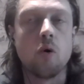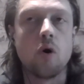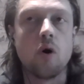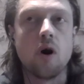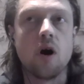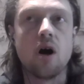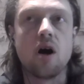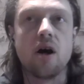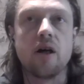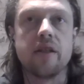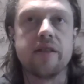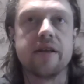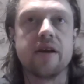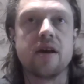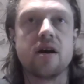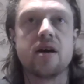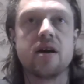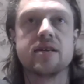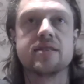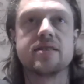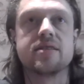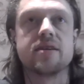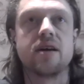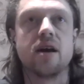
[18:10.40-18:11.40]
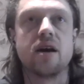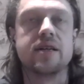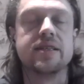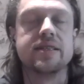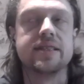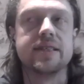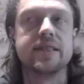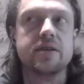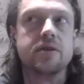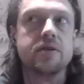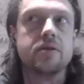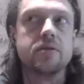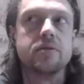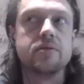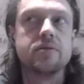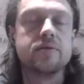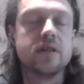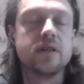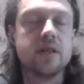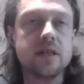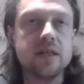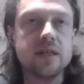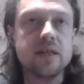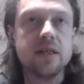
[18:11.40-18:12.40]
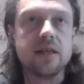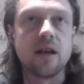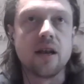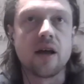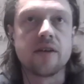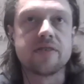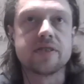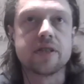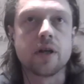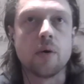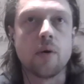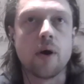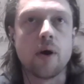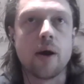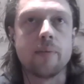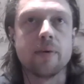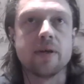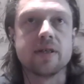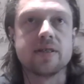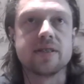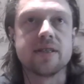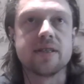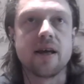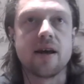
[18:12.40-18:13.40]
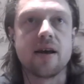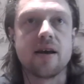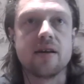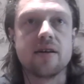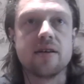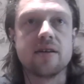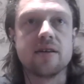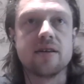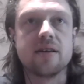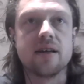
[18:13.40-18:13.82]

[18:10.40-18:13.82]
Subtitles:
are the ideal lifestyle habits that